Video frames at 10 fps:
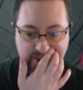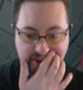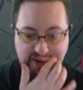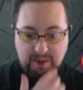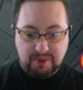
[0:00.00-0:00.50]

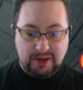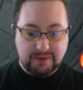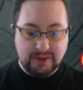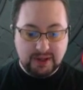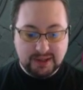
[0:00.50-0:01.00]
a couple of
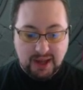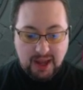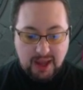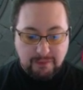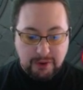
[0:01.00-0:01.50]
different things.
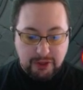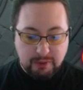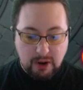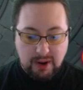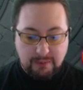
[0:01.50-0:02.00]
If we
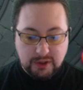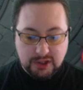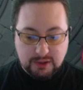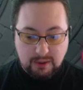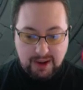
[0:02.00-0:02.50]

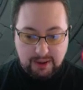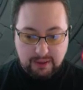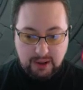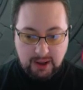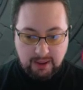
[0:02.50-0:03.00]
just throw out
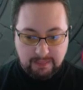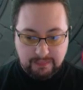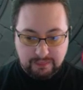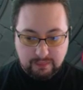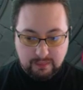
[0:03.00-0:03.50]

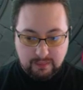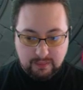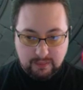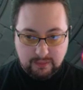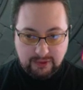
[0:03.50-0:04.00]

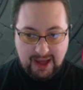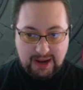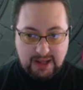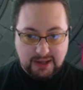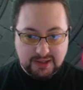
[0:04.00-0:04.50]
that,
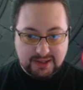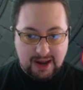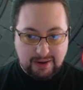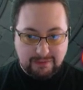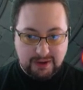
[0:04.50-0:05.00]
he can
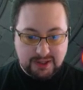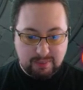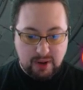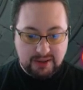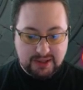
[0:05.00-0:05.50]
sacrifice the
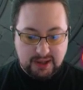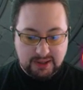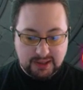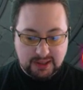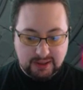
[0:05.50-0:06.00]
Brontodon
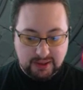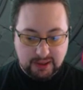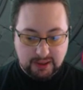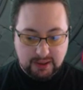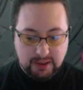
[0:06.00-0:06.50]
to kill it.
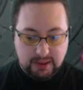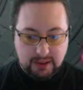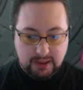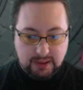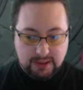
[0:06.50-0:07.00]

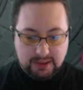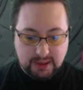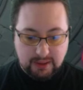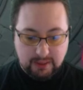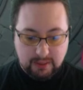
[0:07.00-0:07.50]

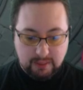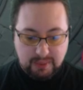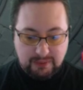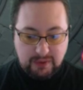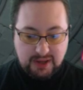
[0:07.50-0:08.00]
So,
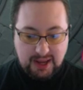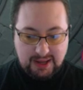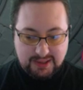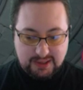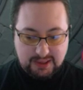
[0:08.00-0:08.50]
but if we
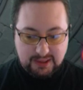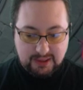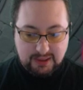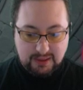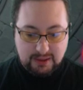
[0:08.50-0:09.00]
cast
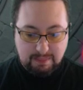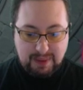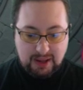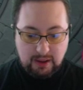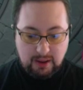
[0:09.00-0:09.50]
the
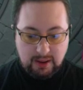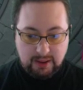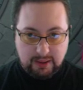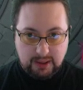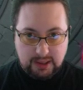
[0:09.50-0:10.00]

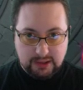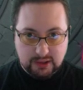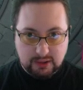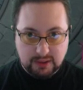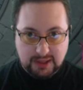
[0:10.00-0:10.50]
Bellhaunt, he's
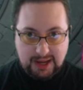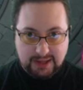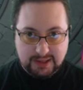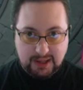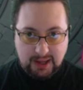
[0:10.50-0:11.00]
just going to
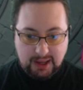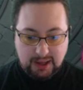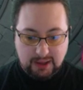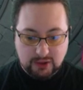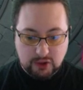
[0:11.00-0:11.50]
cast
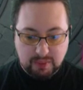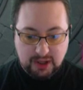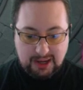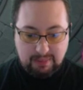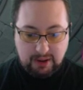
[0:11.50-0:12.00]
a
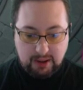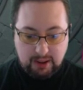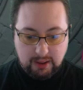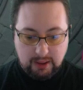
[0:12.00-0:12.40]
Chupacabra.